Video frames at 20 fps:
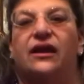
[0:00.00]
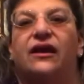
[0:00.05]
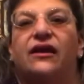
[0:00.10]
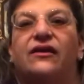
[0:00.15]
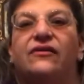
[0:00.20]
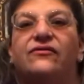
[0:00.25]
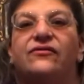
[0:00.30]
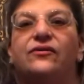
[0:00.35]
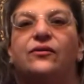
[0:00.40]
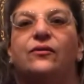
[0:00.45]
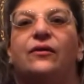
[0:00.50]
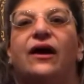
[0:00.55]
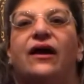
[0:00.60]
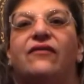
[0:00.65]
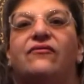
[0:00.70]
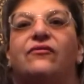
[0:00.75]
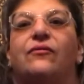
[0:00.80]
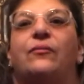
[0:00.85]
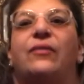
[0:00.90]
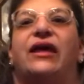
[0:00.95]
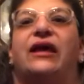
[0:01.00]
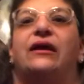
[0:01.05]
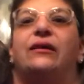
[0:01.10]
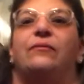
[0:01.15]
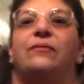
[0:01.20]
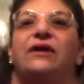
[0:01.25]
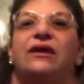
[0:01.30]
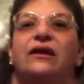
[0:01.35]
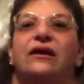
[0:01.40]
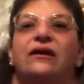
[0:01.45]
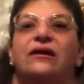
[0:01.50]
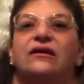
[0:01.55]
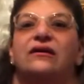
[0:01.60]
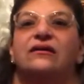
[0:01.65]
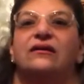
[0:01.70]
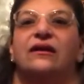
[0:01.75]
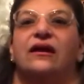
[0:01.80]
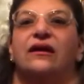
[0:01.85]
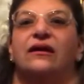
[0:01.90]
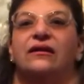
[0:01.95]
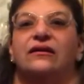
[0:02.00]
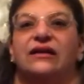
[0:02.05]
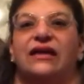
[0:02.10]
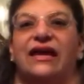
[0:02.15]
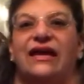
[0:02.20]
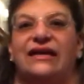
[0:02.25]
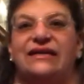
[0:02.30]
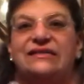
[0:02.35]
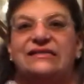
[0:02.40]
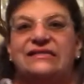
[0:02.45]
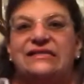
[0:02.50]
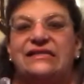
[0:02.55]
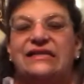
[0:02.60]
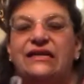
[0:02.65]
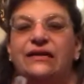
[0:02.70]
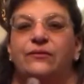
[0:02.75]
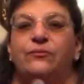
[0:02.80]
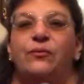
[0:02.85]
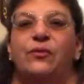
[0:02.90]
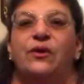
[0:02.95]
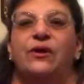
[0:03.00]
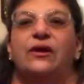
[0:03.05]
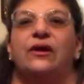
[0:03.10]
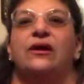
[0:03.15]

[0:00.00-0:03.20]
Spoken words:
If you have a baby, can't sleep,